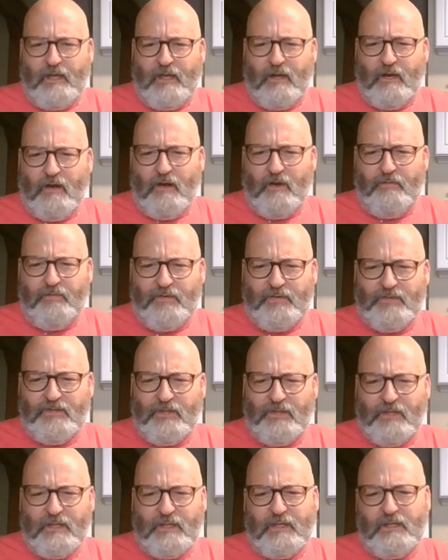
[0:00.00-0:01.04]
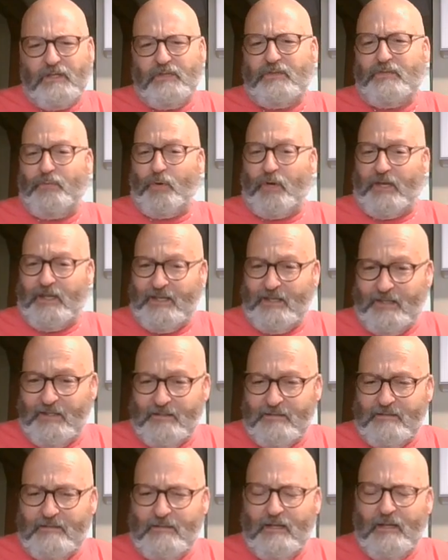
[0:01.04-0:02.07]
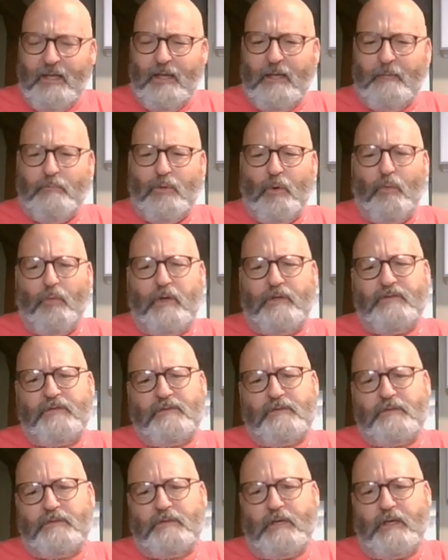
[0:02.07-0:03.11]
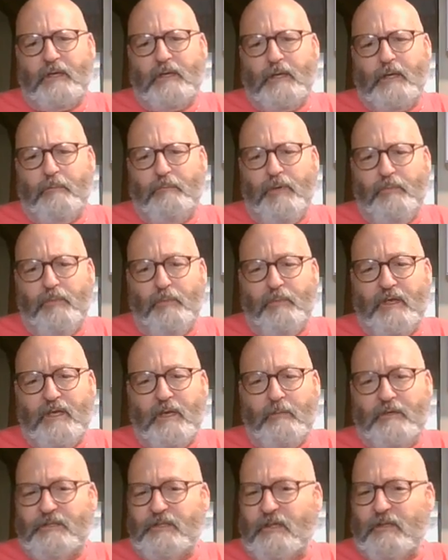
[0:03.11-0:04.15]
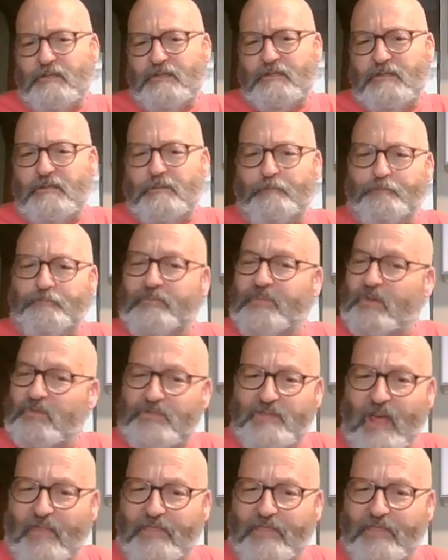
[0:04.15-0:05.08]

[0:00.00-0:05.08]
care facilities for kids, but once uh, people become adults, there's